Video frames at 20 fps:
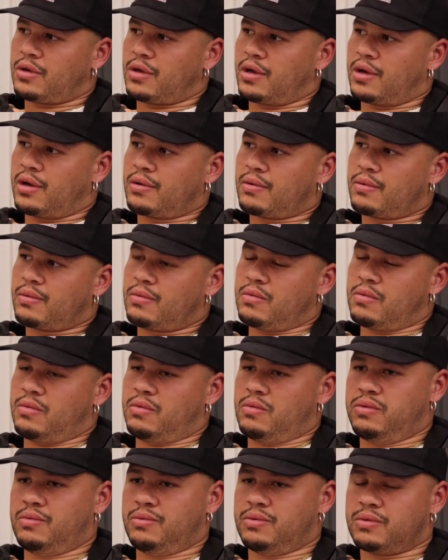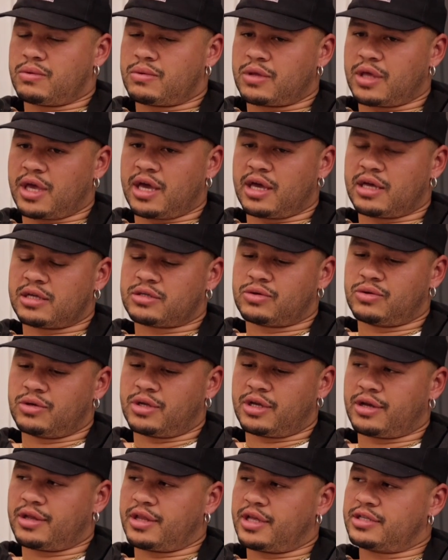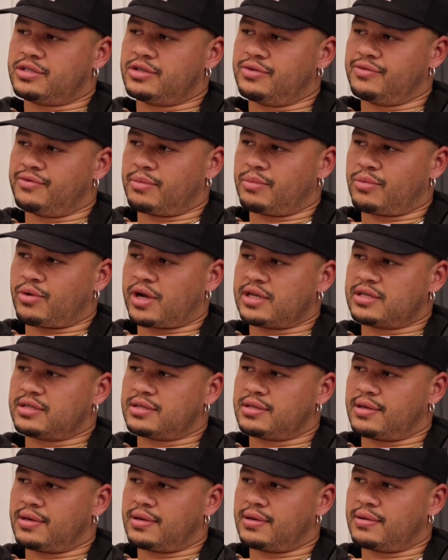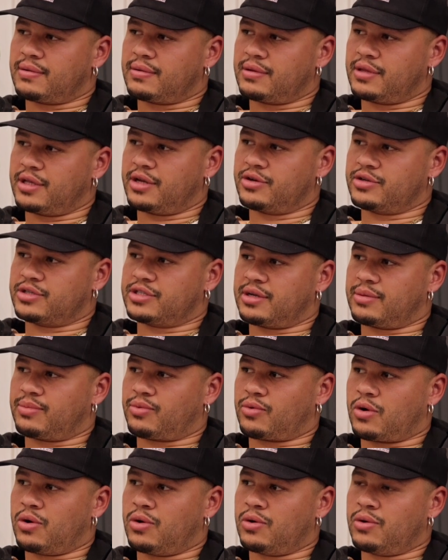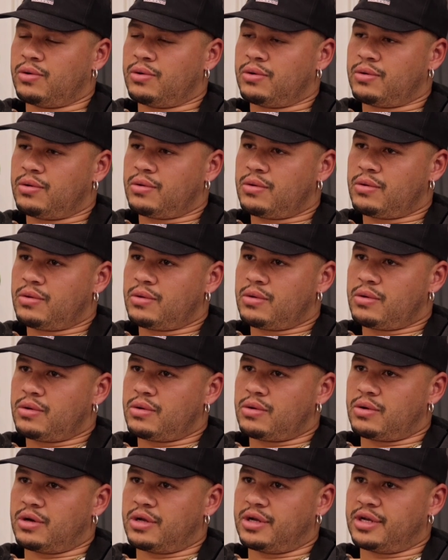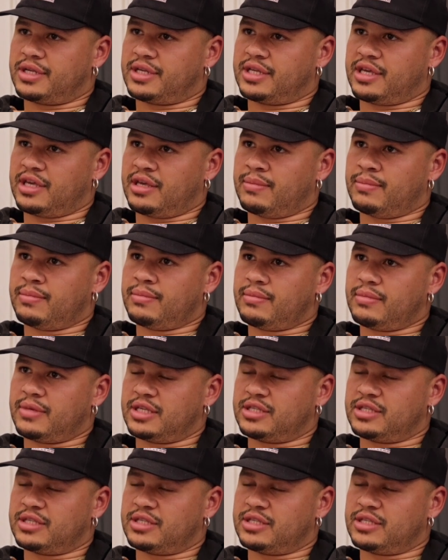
Yeah. Yeah, it's cool to hear that you've embraced the leadership role on the team.